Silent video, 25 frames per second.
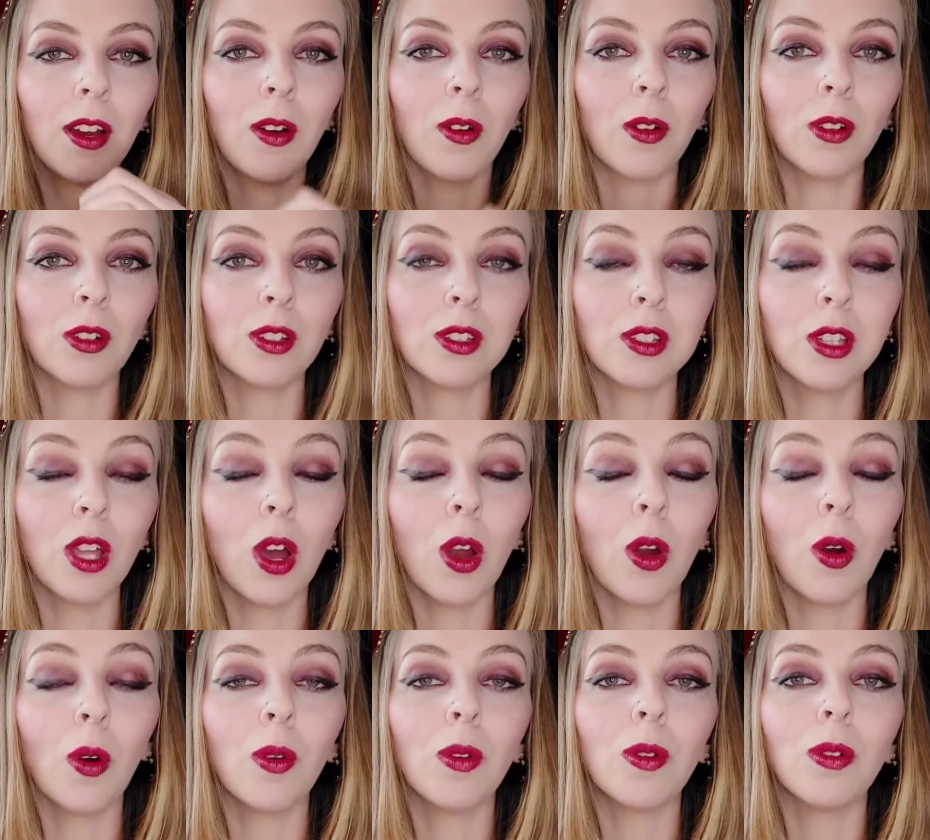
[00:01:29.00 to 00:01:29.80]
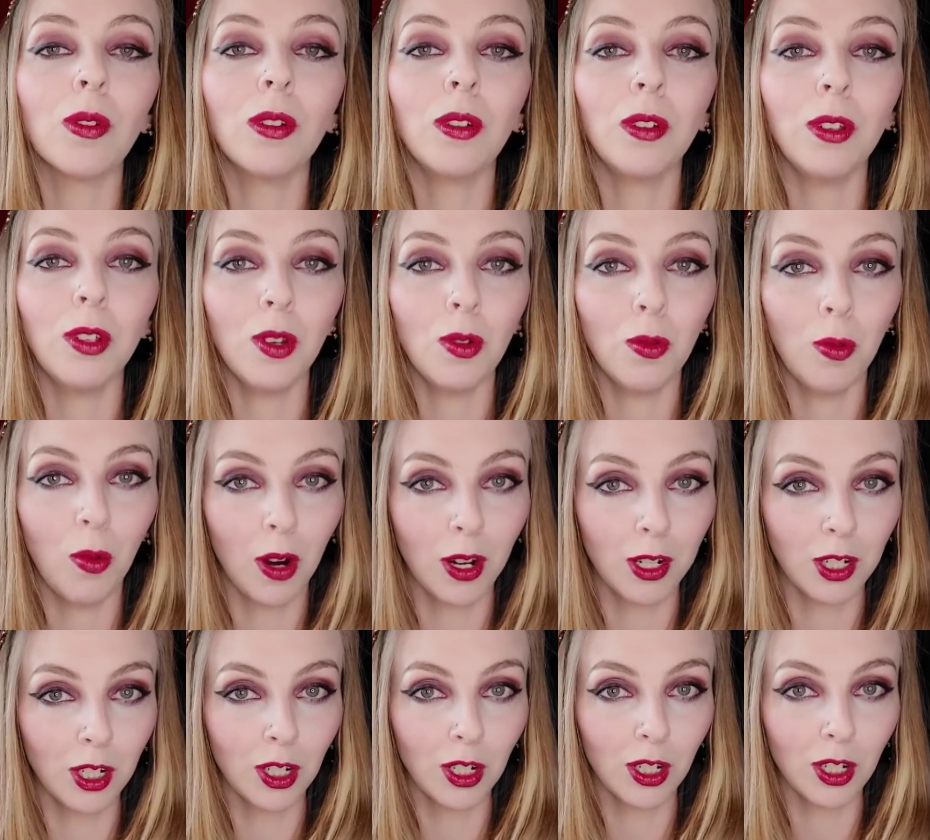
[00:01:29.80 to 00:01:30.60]
or slow you
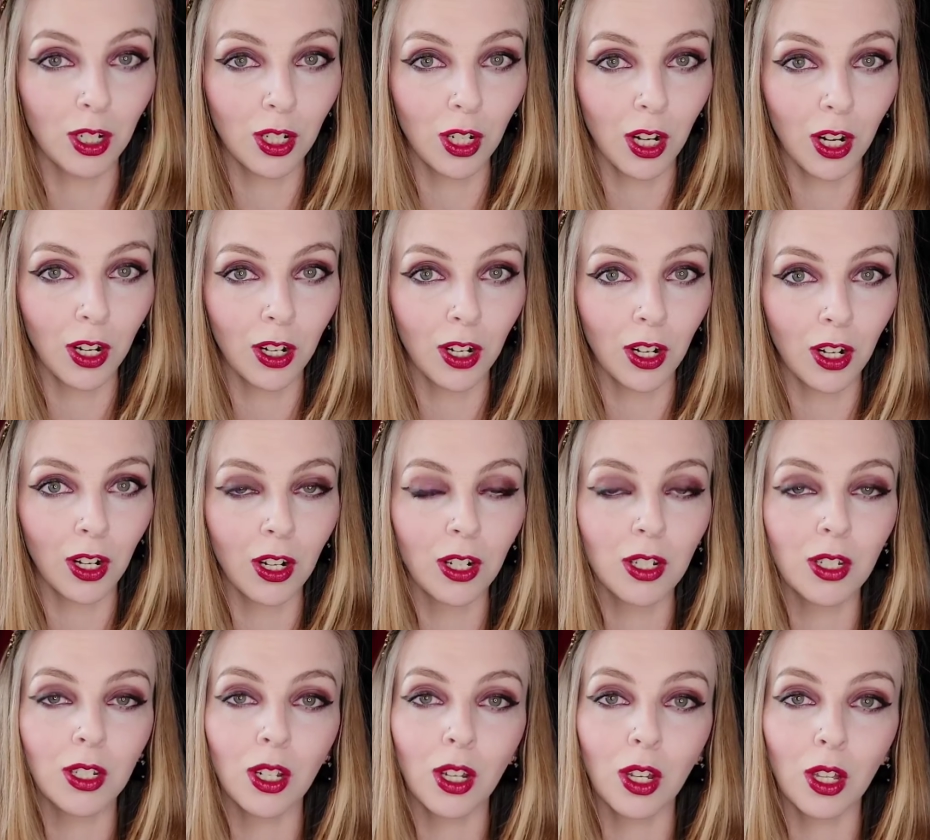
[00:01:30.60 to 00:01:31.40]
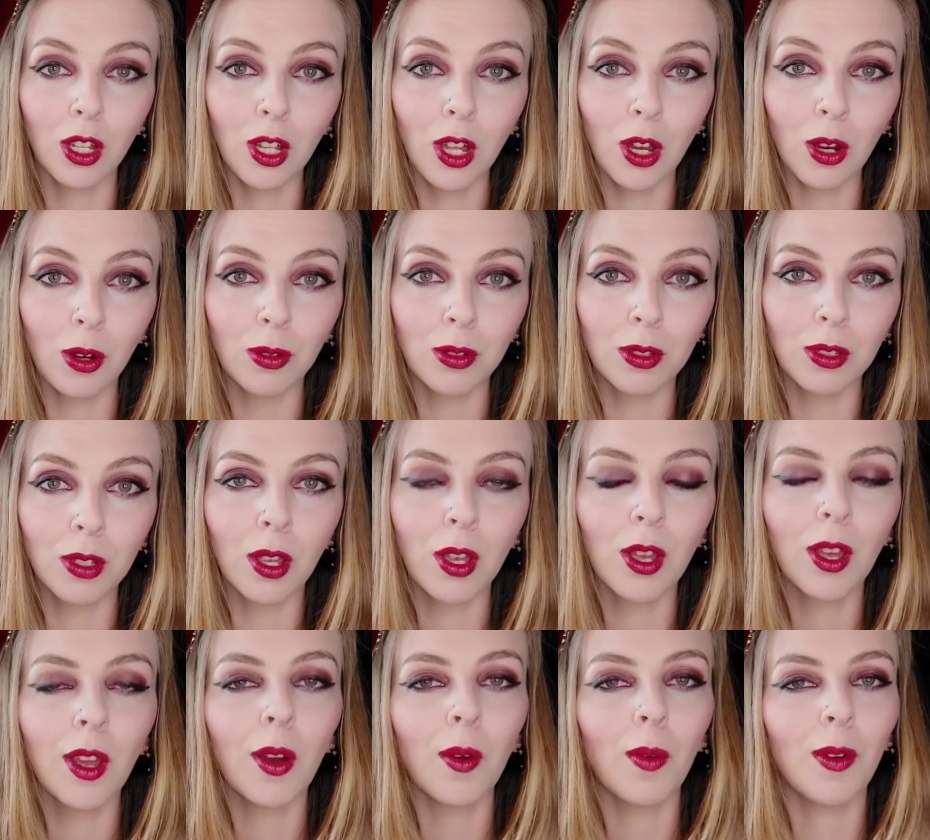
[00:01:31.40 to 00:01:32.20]
want your shutter to close,
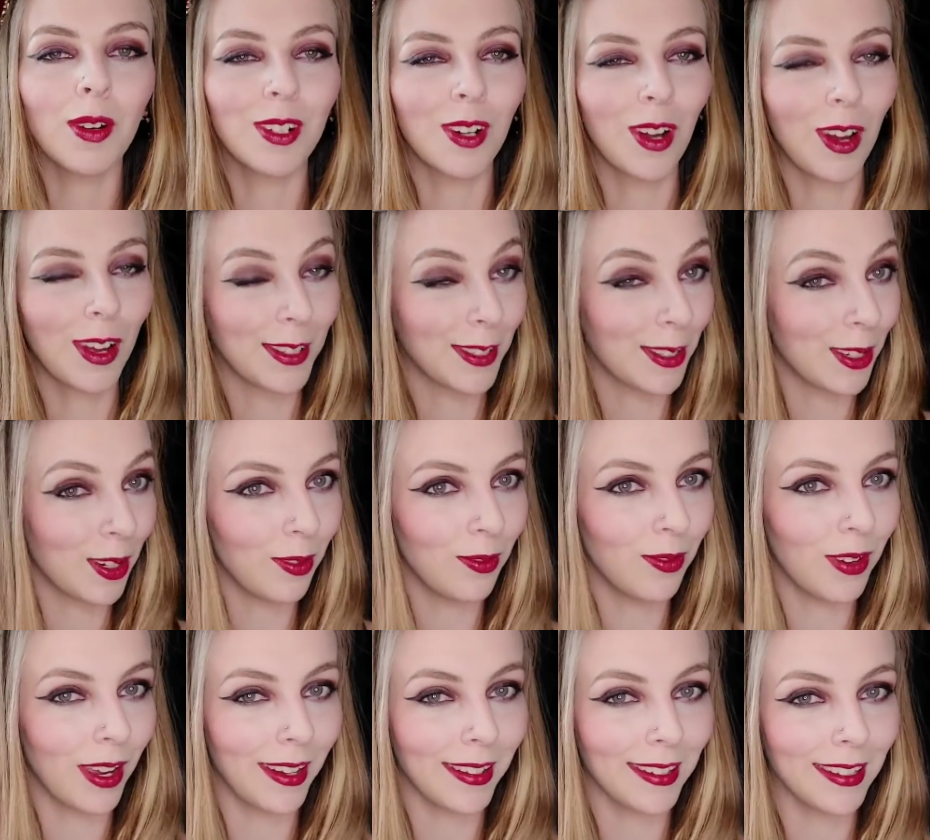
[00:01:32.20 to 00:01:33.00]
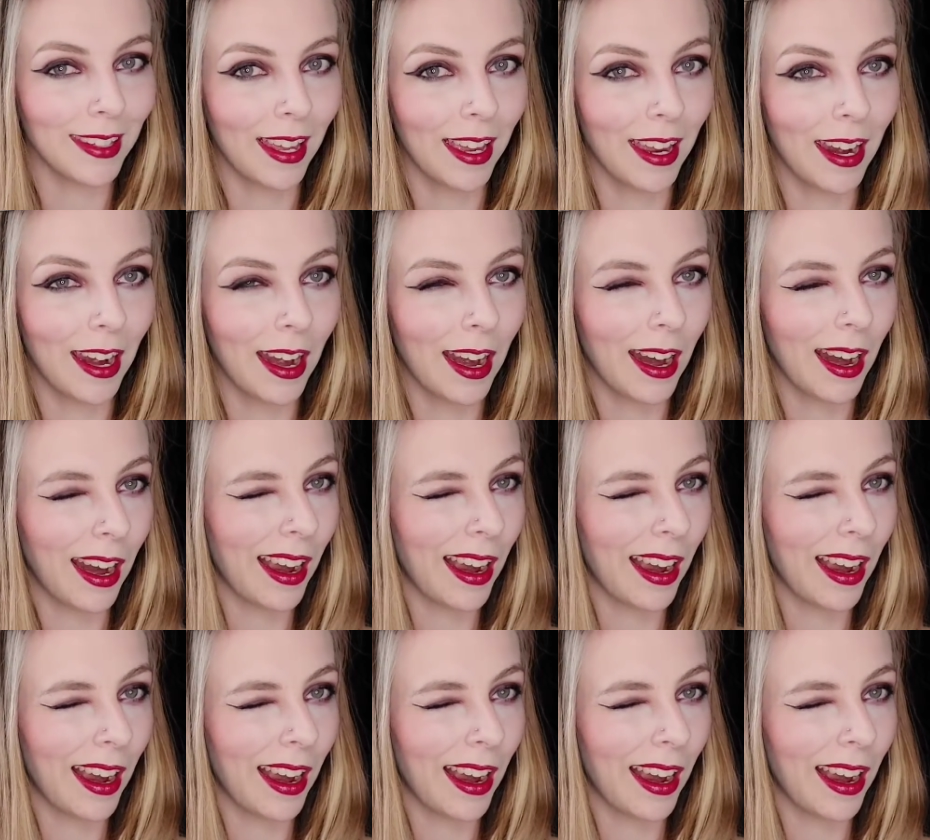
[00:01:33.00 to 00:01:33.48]
which also affects light.